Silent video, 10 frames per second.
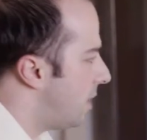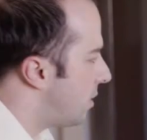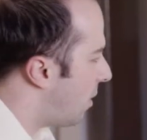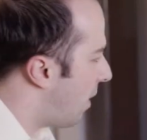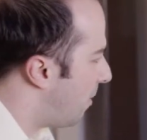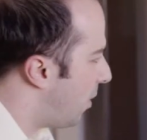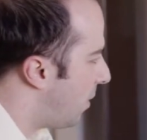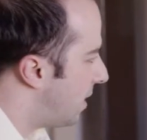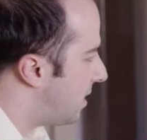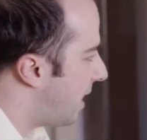So I'm
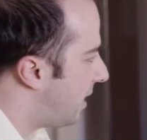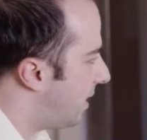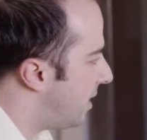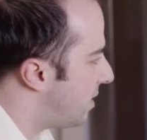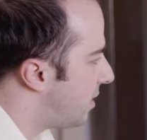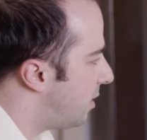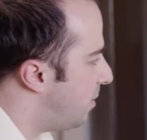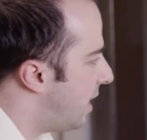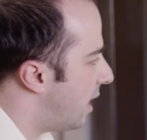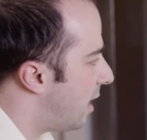going to set this to
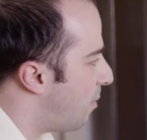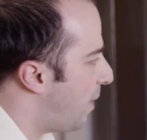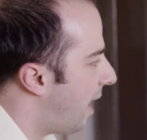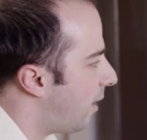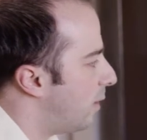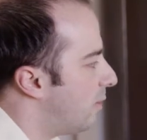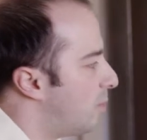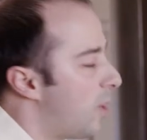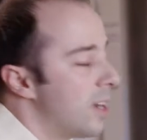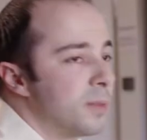be a pattern of
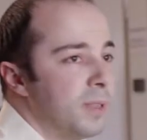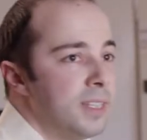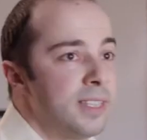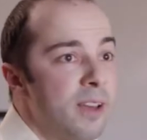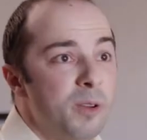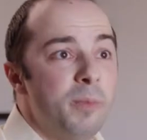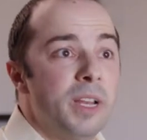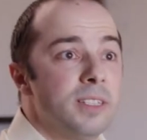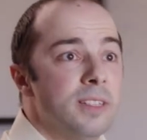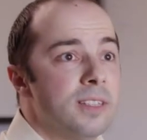approximately 7
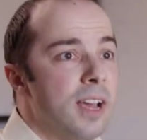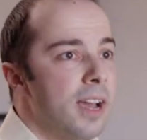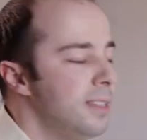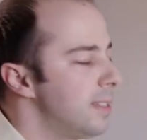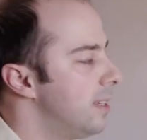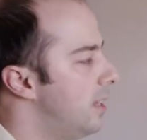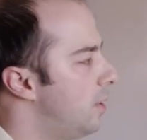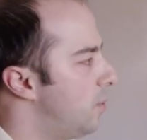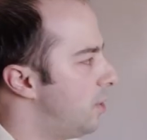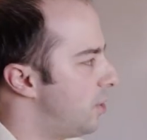minutes in size,
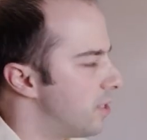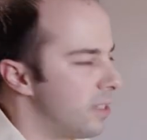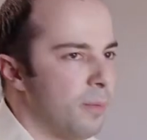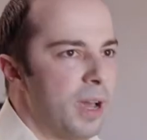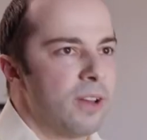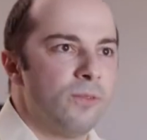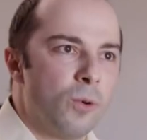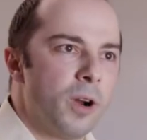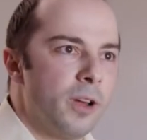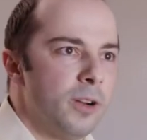which is about
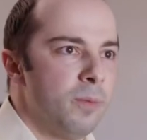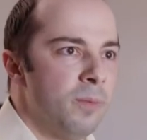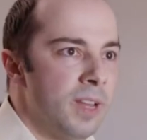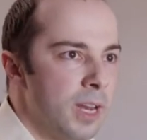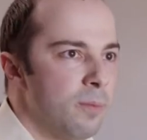400 data